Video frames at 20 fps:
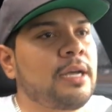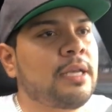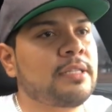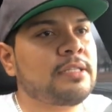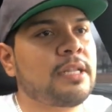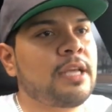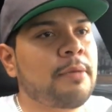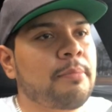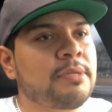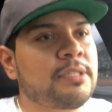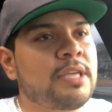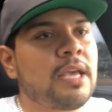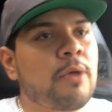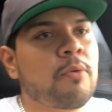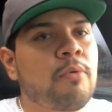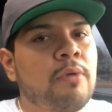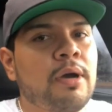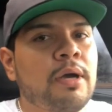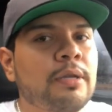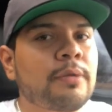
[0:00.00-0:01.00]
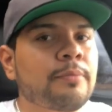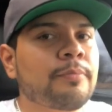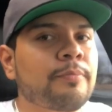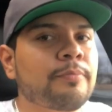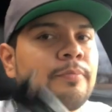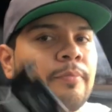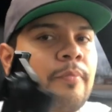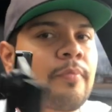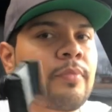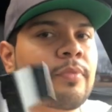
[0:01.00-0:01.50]
His name is
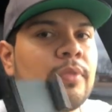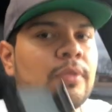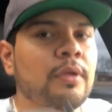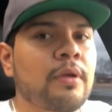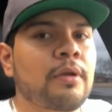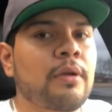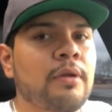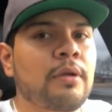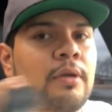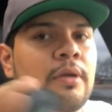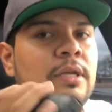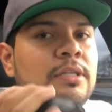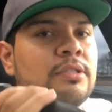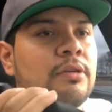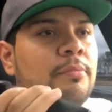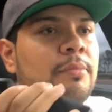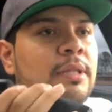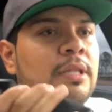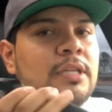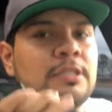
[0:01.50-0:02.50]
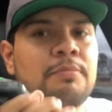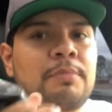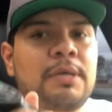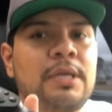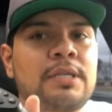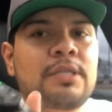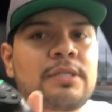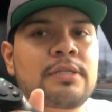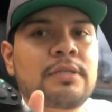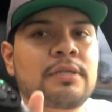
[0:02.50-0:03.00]
Aquan. He sold me this
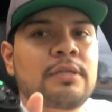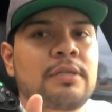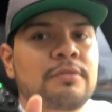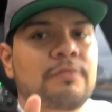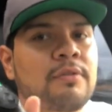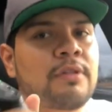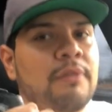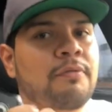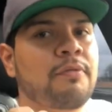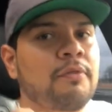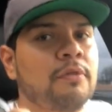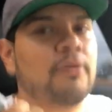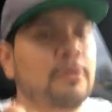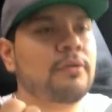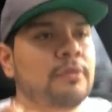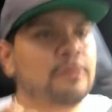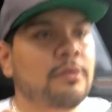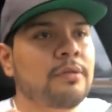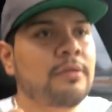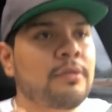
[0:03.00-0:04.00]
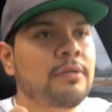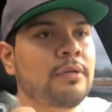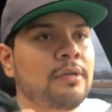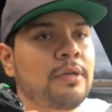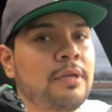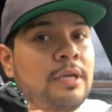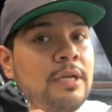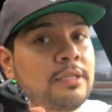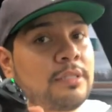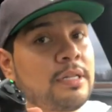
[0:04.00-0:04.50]
bitch. It's for the
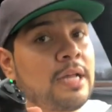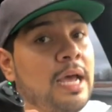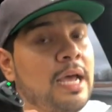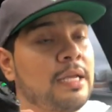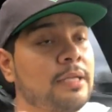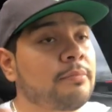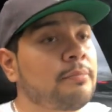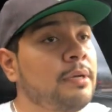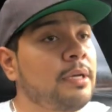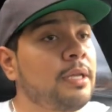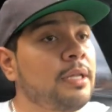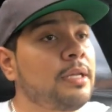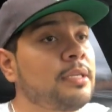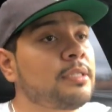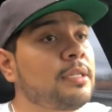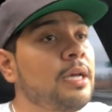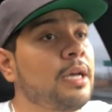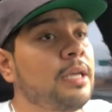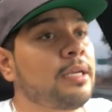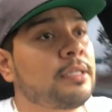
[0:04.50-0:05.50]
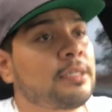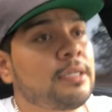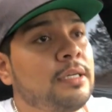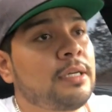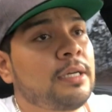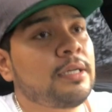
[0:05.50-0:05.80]
phone. It's nice, man. It's nice.